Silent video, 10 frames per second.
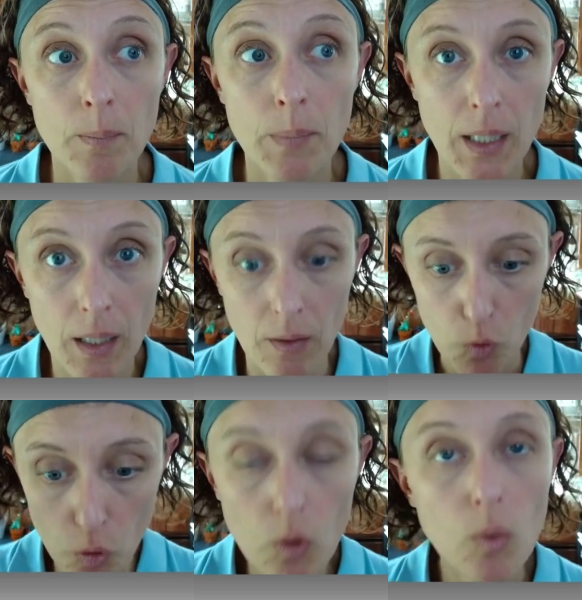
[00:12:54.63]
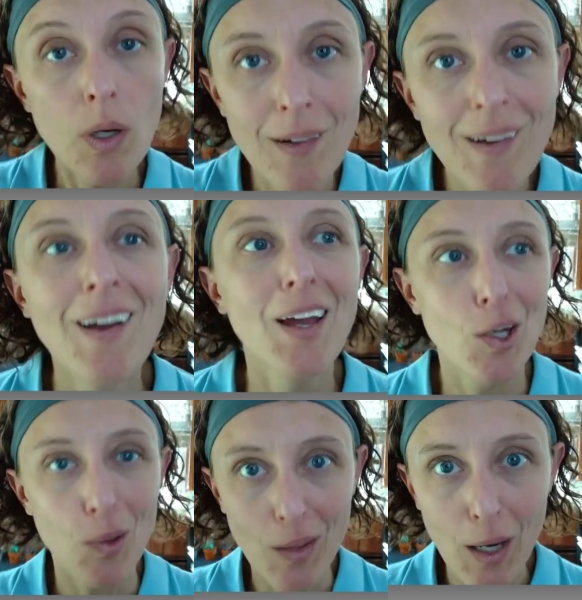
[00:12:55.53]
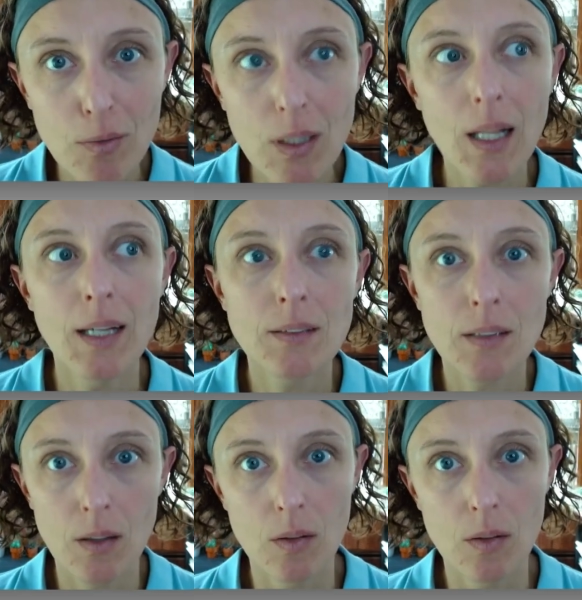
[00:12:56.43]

But it kind of grew, and then I realized,